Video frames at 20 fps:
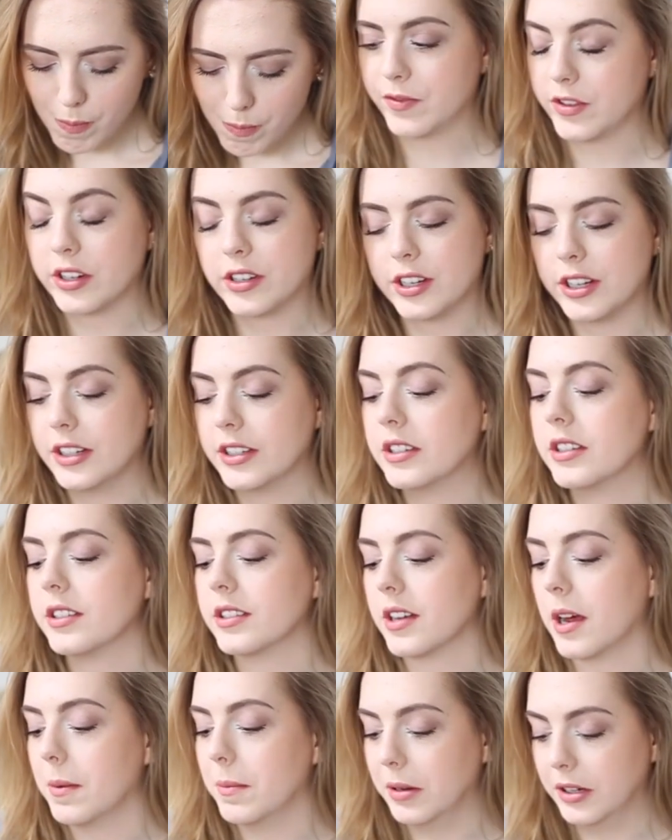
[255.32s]
The taste
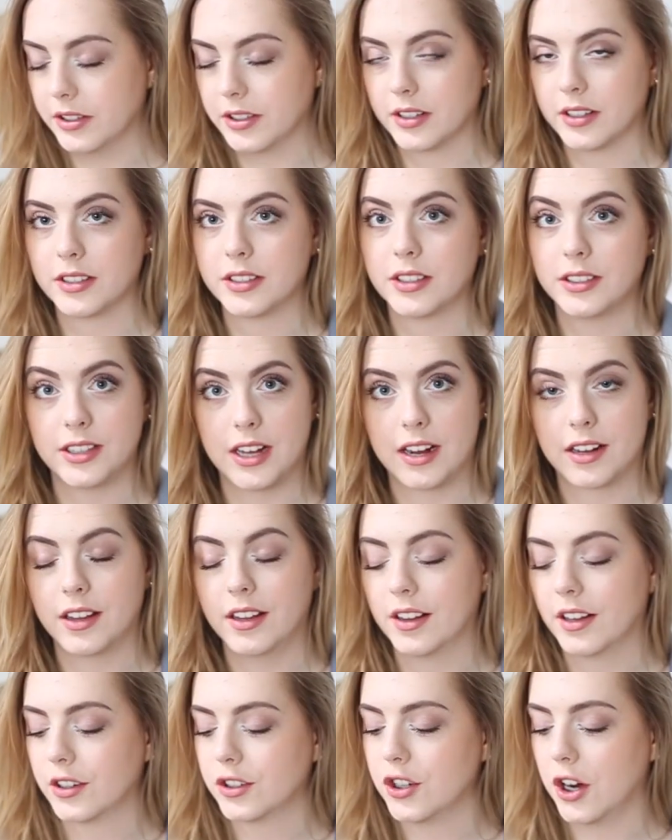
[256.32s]
is amazing. It's exactly
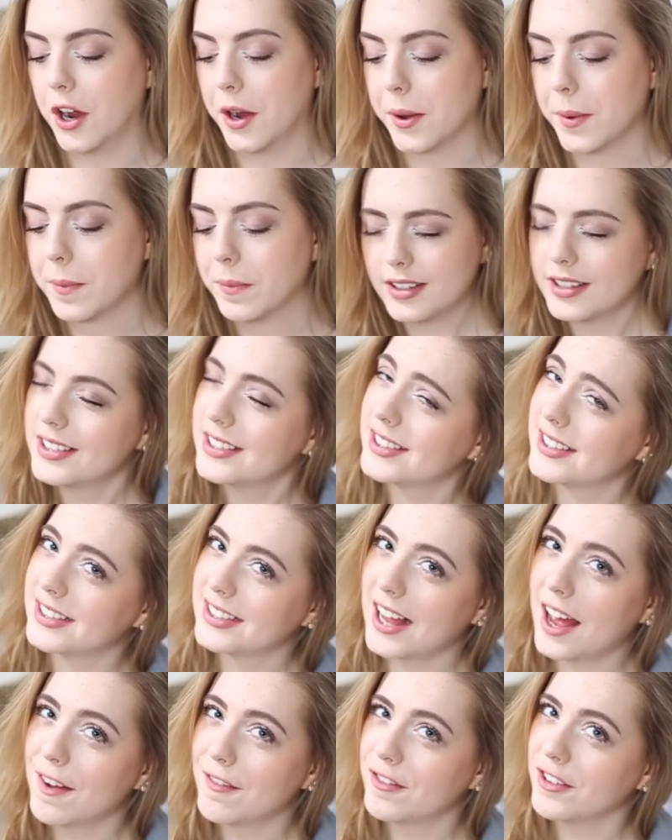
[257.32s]
like chai.
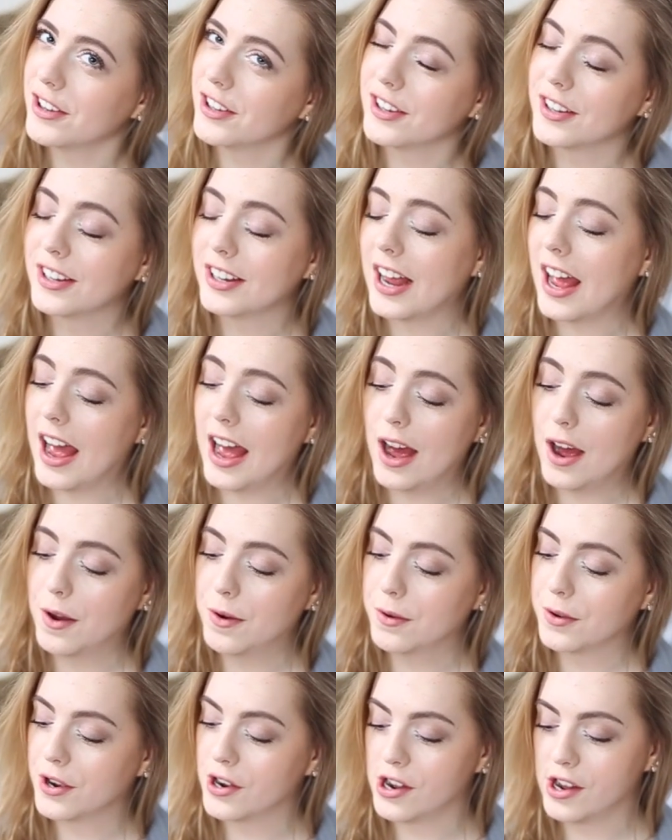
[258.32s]
7
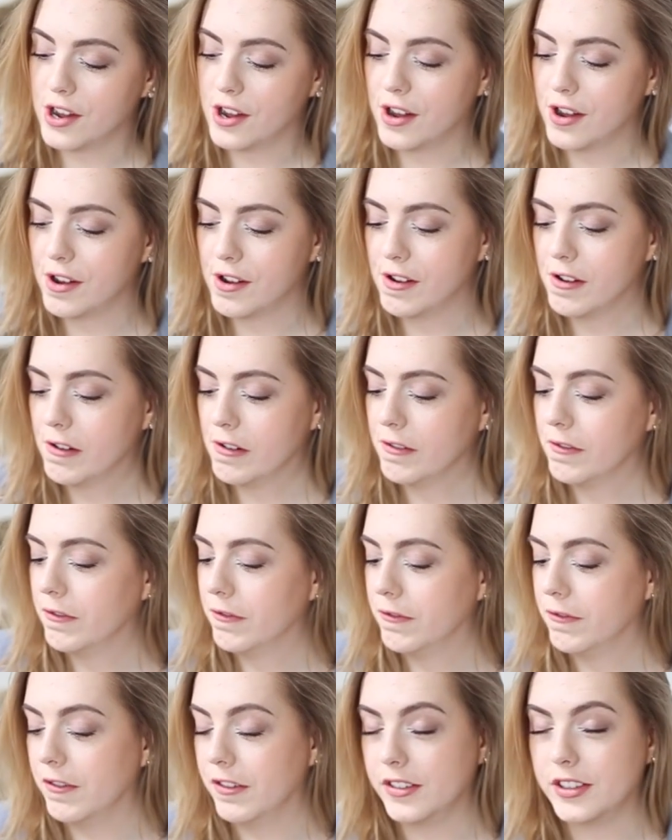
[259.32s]
out
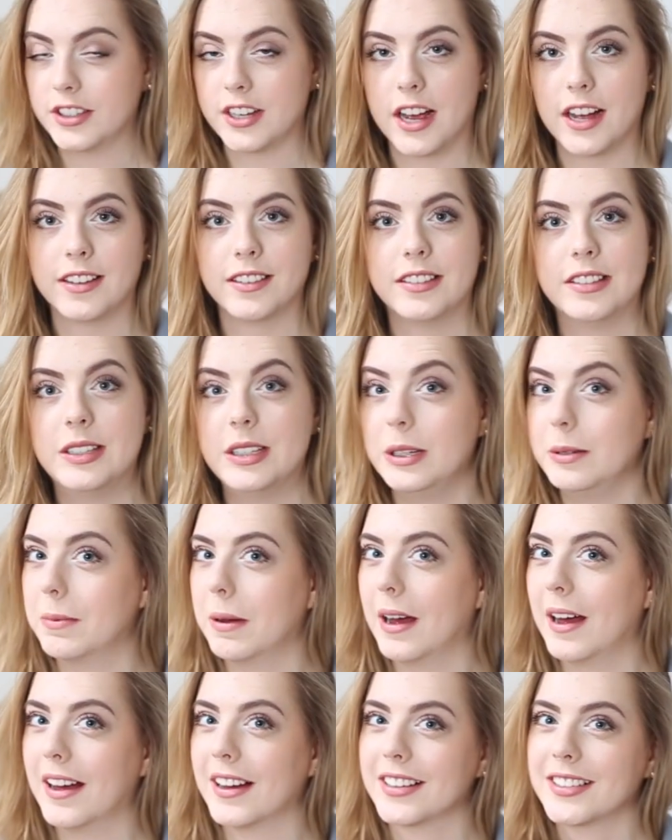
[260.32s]
of 10 tea
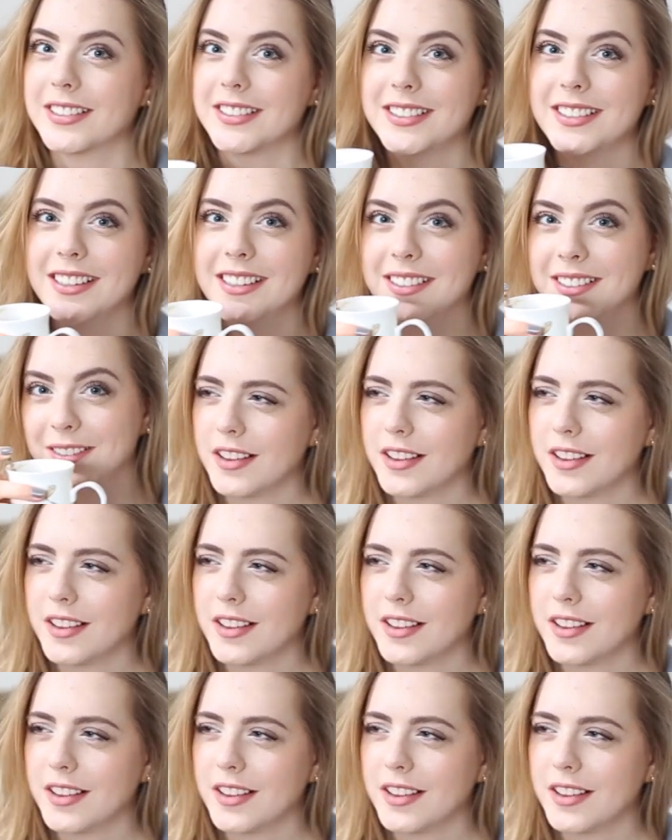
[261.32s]
bags.